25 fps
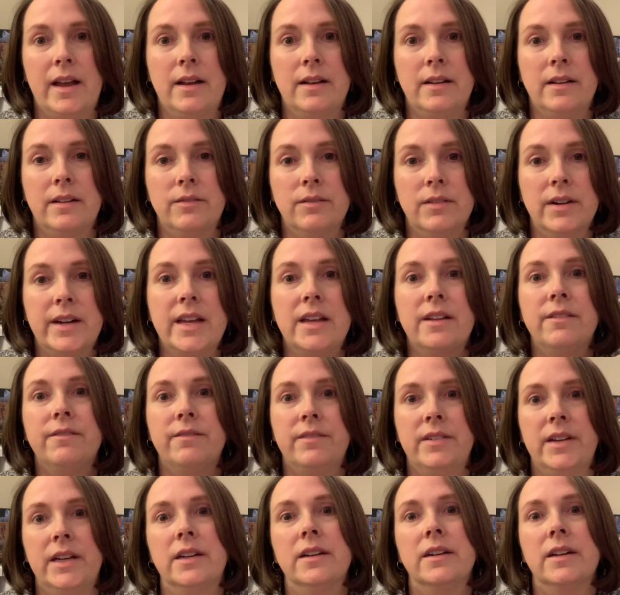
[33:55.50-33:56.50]

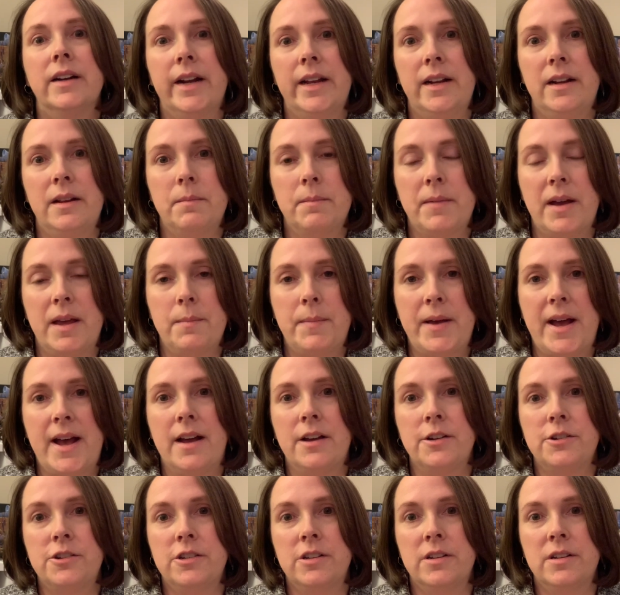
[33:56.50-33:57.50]
reinvigorated my
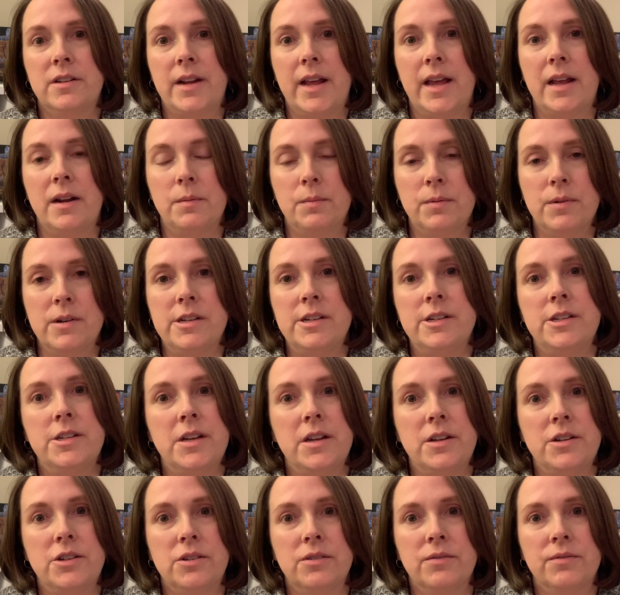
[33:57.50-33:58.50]
passion and
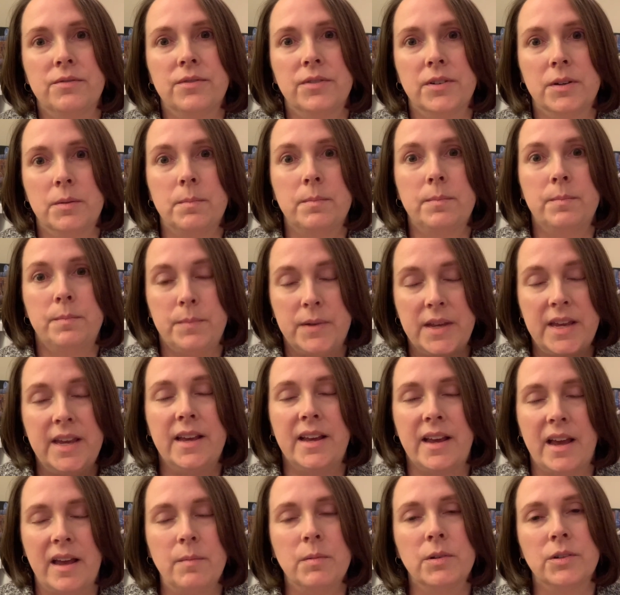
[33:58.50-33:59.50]
appreciation for being
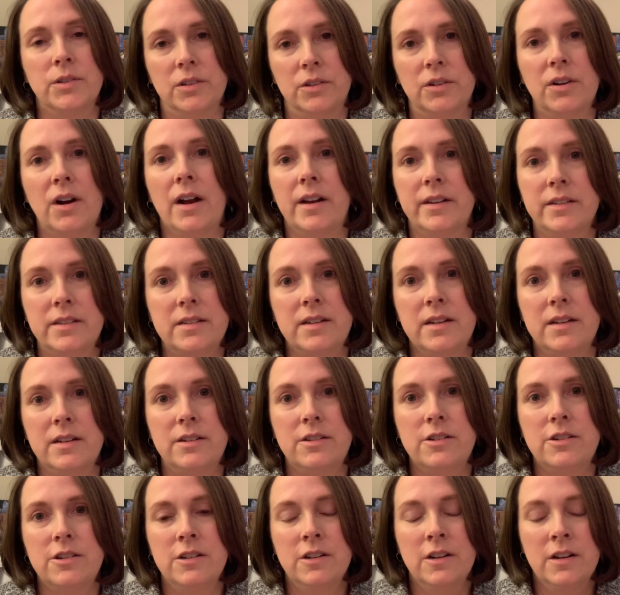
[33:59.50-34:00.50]
able to cross
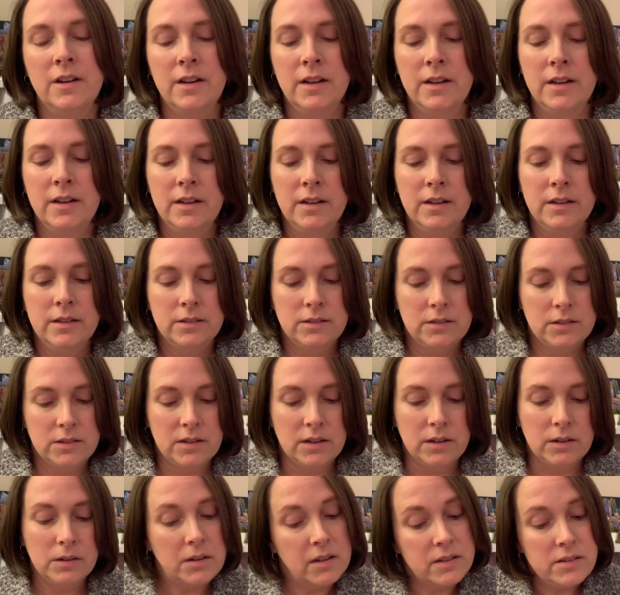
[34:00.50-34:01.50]
stitch.
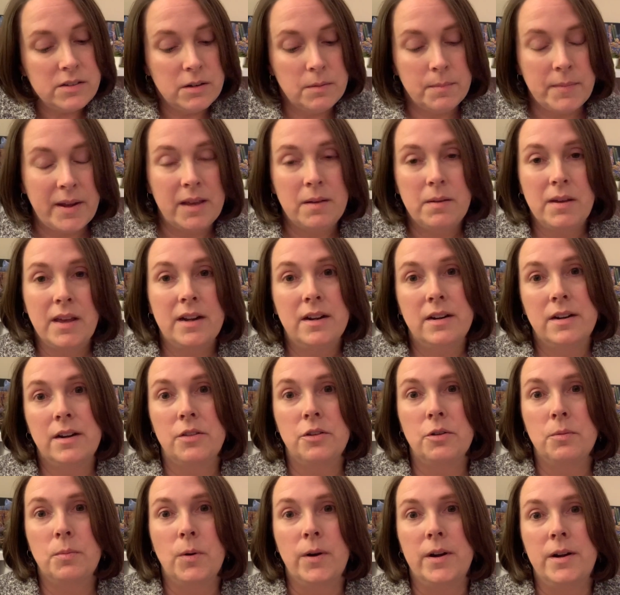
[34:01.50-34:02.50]
So, because there might get
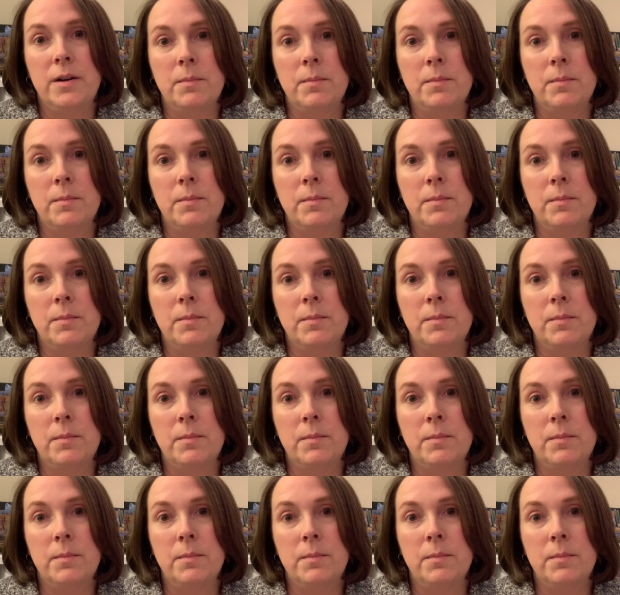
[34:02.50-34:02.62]
another point in